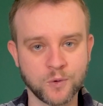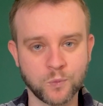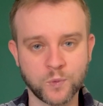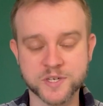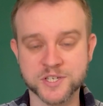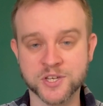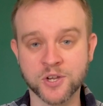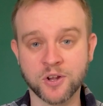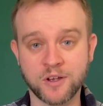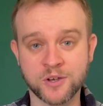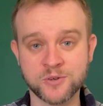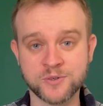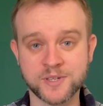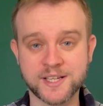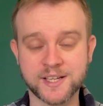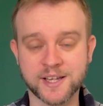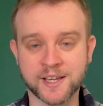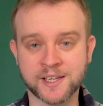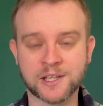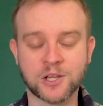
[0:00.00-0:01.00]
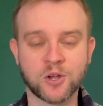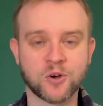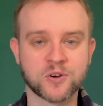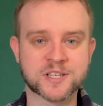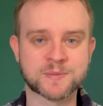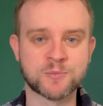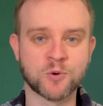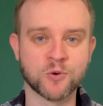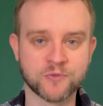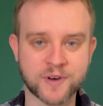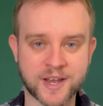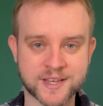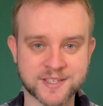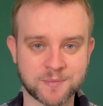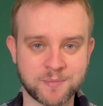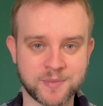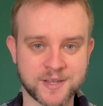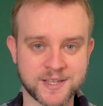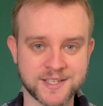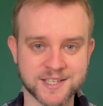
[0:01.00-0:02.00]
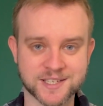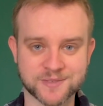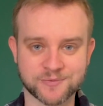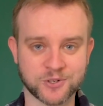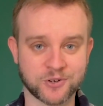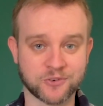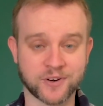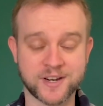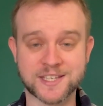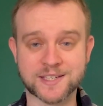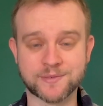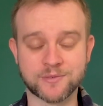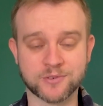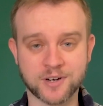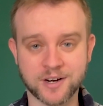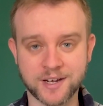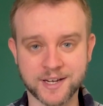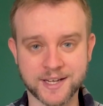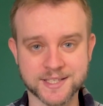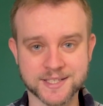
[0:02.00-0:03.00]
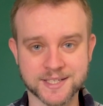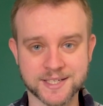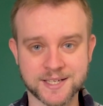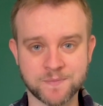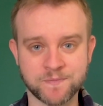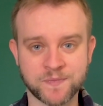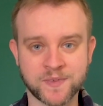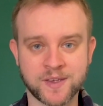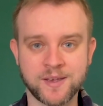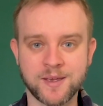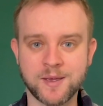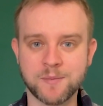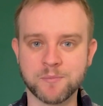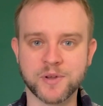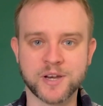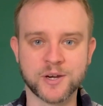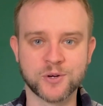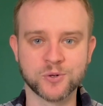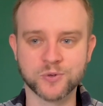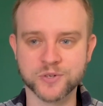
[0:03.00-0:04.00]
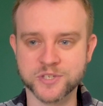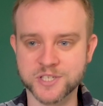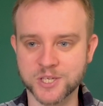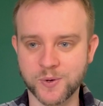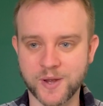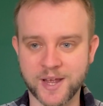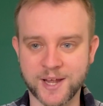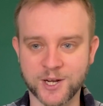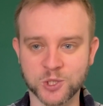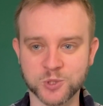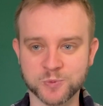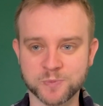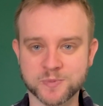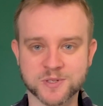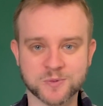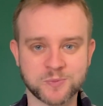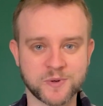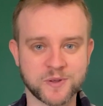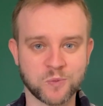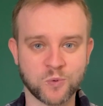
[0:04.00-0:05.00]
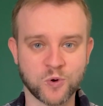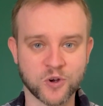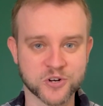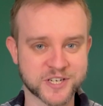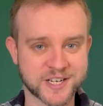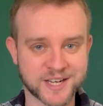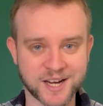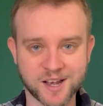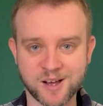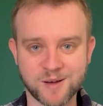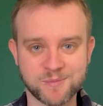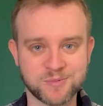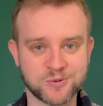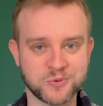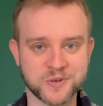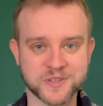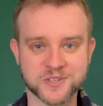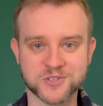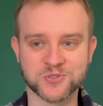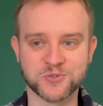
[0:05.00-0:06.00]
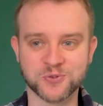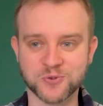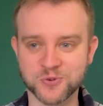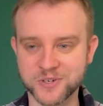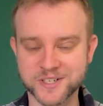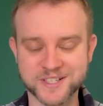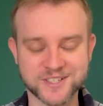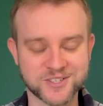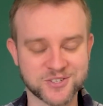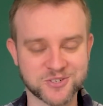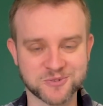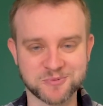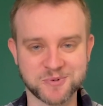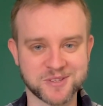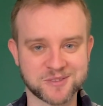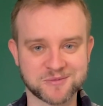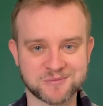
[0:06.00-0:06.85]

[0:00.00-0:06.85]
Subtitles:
which not only unlocks more recipes for greater variety, but it also helps with washing up, with storage, with